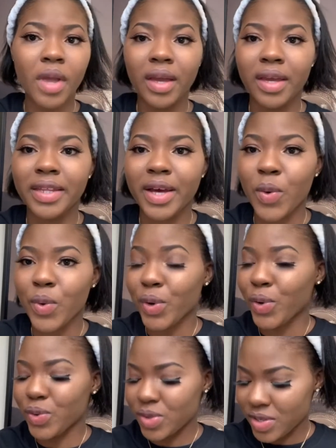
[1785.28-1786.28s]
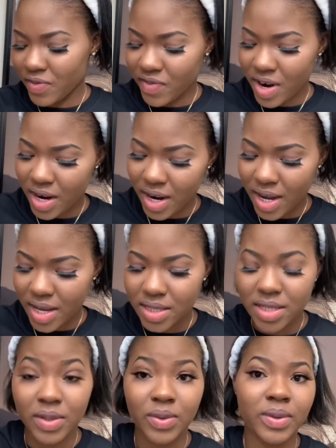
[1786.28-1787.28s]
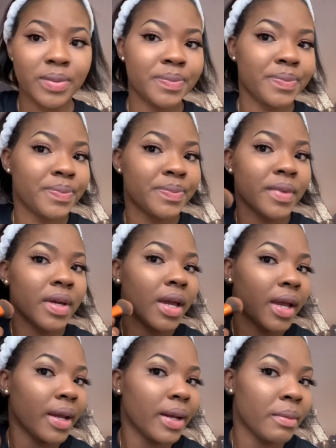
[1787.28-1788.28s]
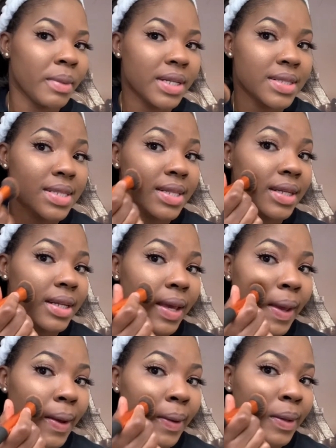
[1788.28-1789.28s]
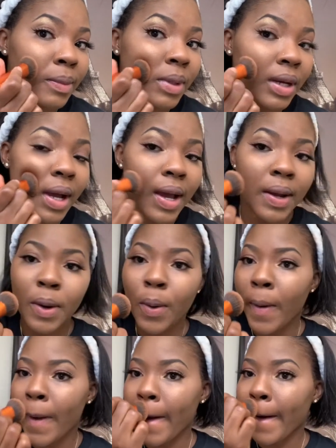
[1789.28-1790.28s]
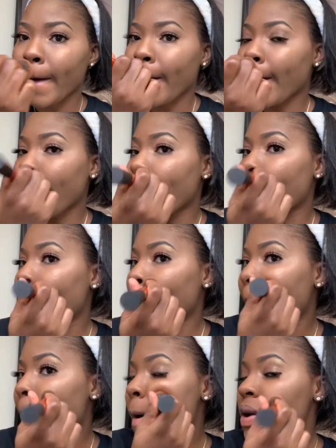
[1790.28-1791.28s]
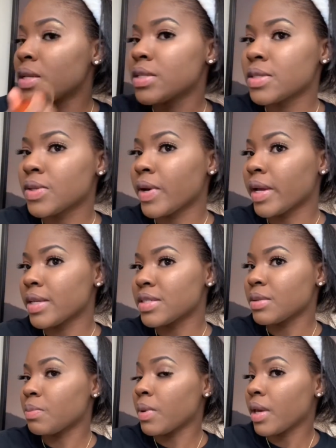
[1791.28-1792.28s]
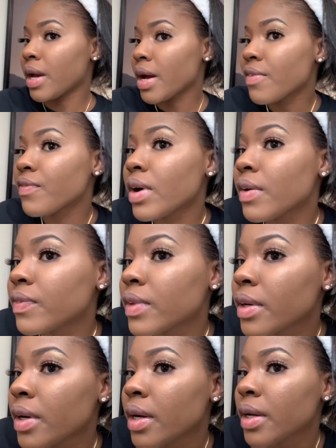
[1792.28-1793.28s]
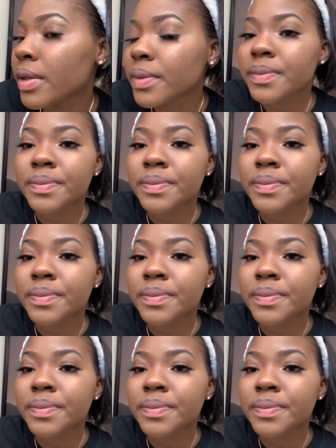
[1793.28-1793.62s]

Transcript: it a work out so far, cause you know, the man's still there, he's not gone away. So I guess it pay off after all.